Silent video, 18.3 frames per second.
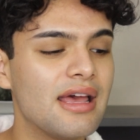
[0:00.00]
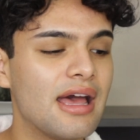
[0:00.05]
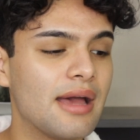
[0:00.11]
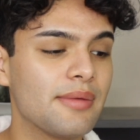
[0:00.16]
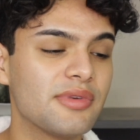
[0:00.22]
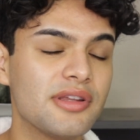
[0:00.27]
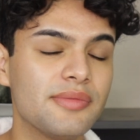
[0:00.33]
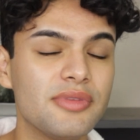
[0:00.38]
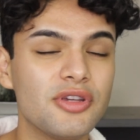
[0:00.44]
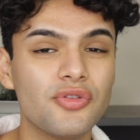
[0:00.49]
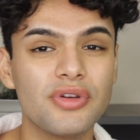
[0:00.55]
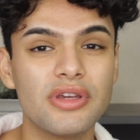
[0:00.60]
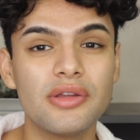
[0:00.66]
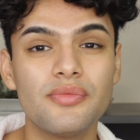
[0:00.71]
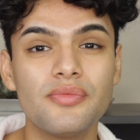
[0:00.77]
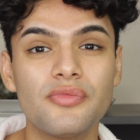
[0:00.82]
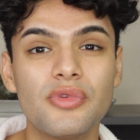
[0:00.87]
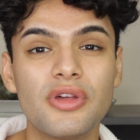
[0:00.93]
I'm gonna be going
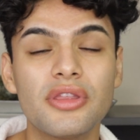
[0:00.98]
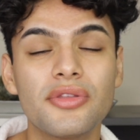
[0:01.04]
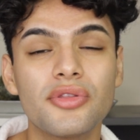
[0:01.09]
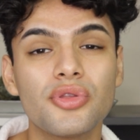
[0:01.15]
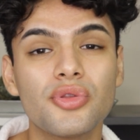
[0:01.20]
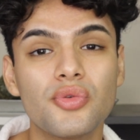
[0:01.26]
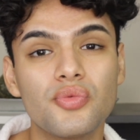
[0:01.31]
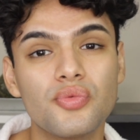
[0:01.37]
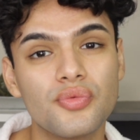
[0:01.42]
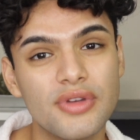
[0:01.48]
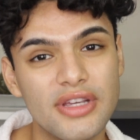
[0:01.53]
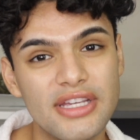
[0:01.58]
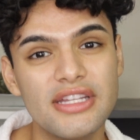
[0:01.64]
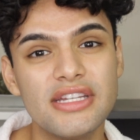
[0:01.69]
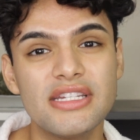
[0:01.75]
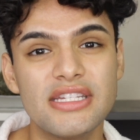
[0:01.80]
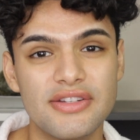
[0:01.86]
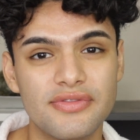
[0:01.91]
in with
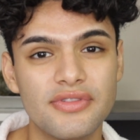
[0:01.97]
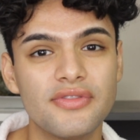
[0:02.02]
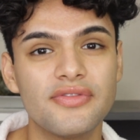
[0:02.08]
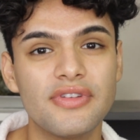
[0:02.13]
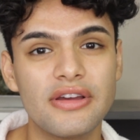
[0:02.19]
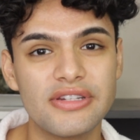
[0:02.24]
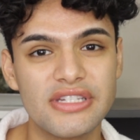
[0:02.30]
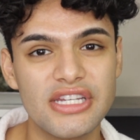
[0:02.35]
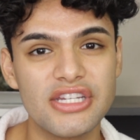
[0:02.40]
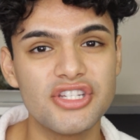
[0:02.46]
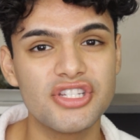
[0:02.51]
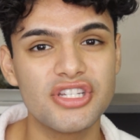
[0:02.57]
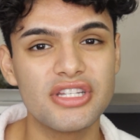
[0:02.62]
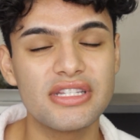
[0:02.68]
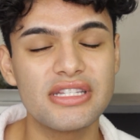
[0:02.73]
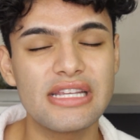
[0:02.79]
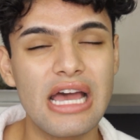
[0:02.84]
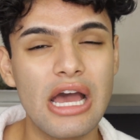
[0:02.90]
3 different foundations.